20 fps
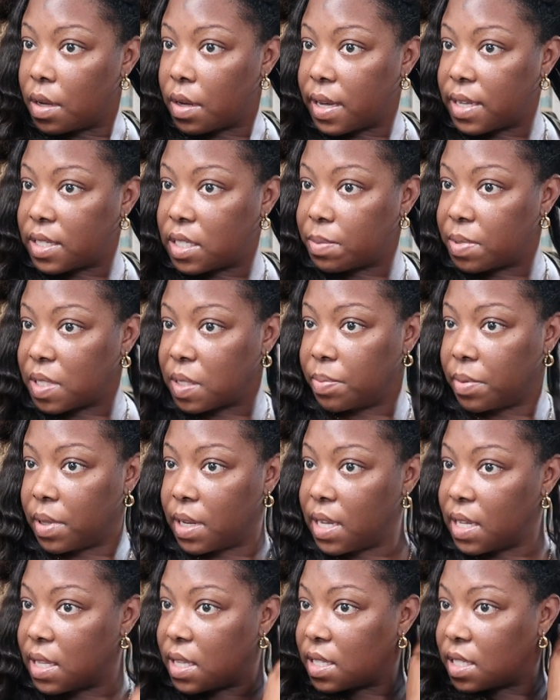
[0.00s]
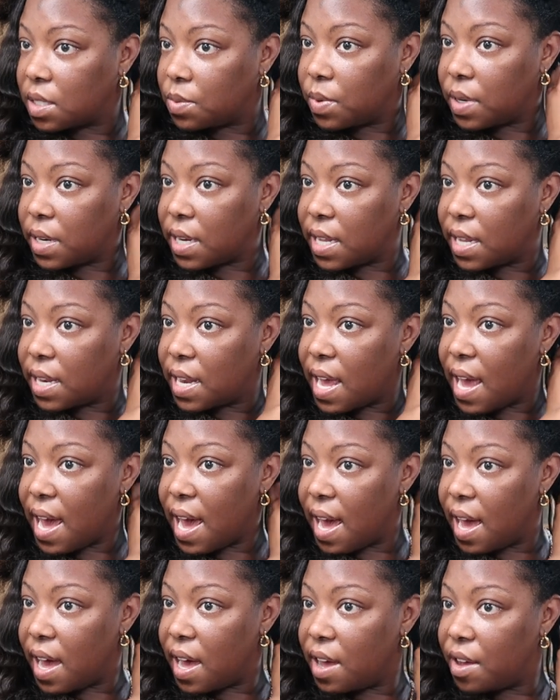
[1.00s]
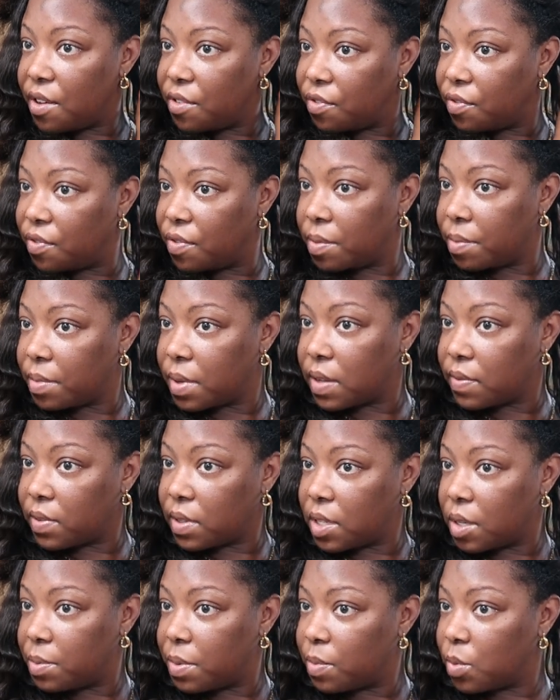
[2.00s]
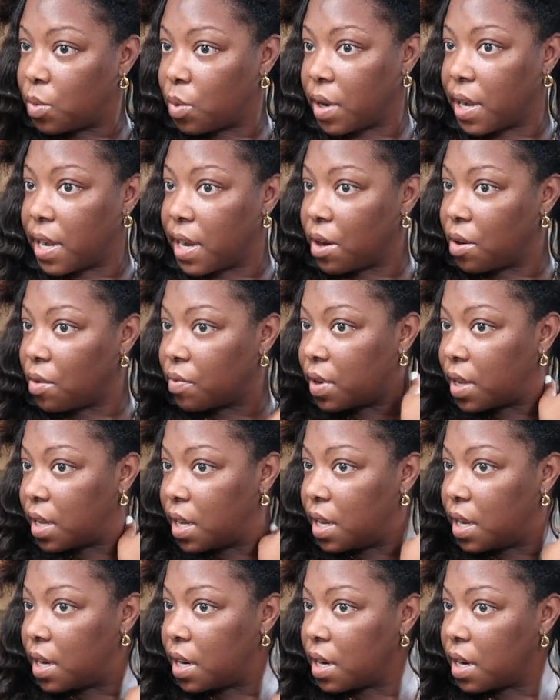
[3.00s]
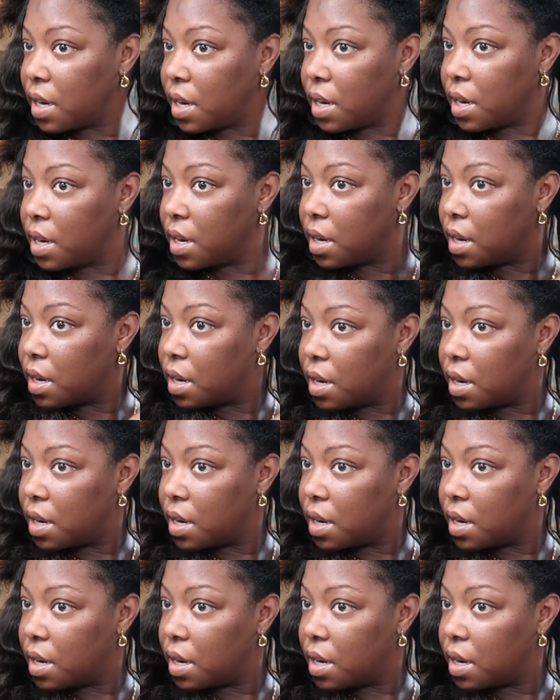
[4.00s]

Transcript: Okay, so I'm splitting this one in half. A little bit more here over here.